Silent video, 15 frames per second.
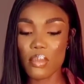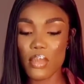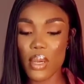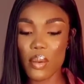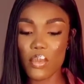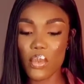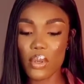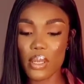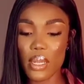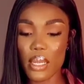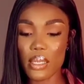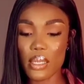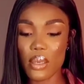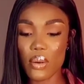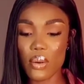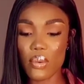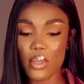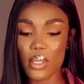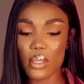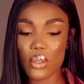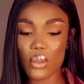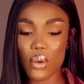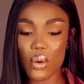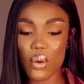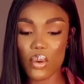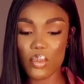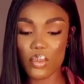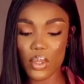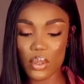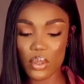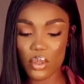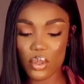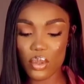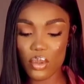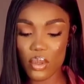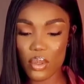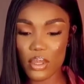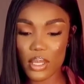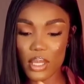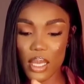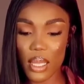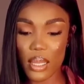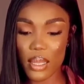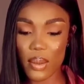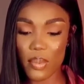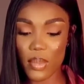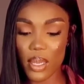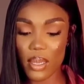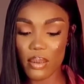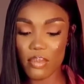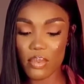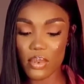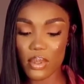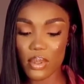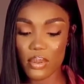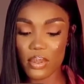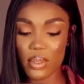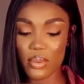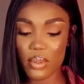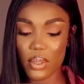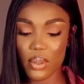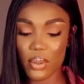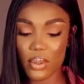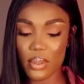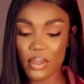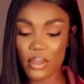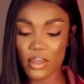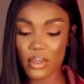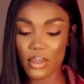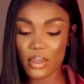My mother, they always call me, she don't scatter my screen recording.